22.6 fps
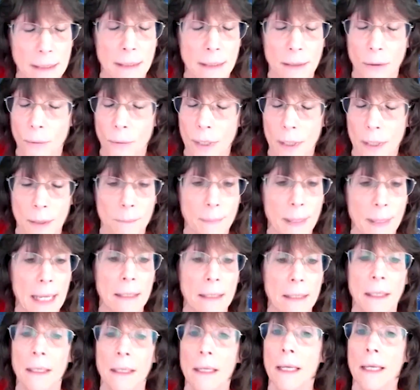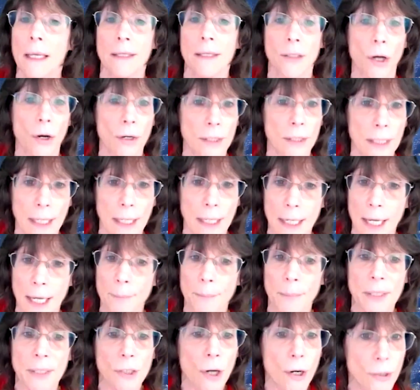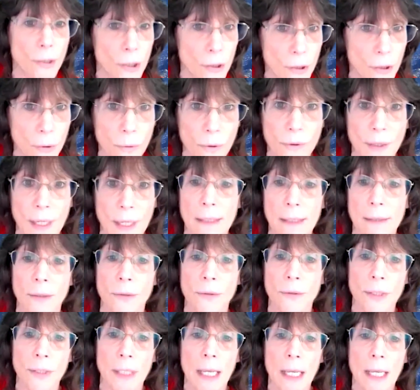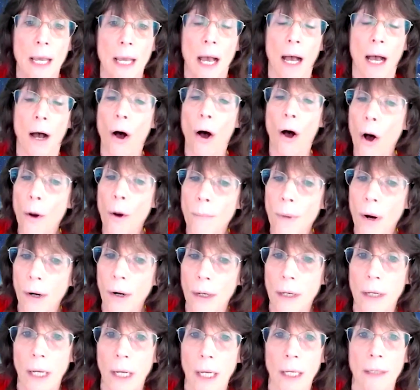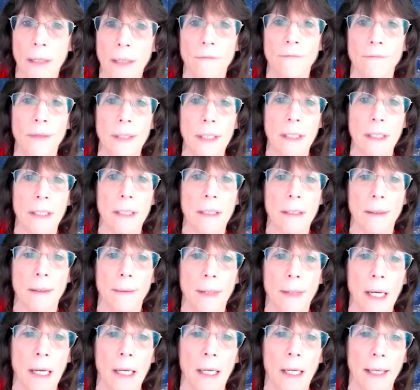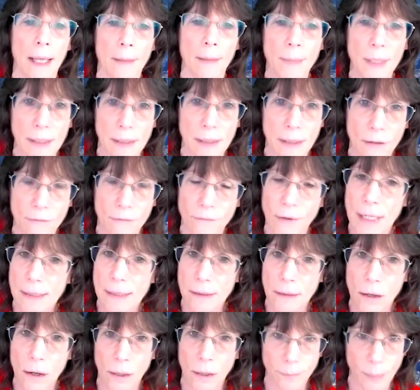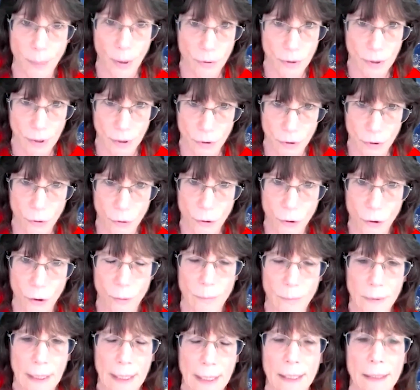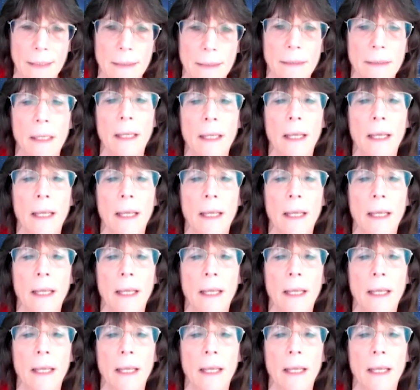You're in bed, it's hard to get up, it's hard to do things. There's a hallmark of the msCCD called post-exertional malaise.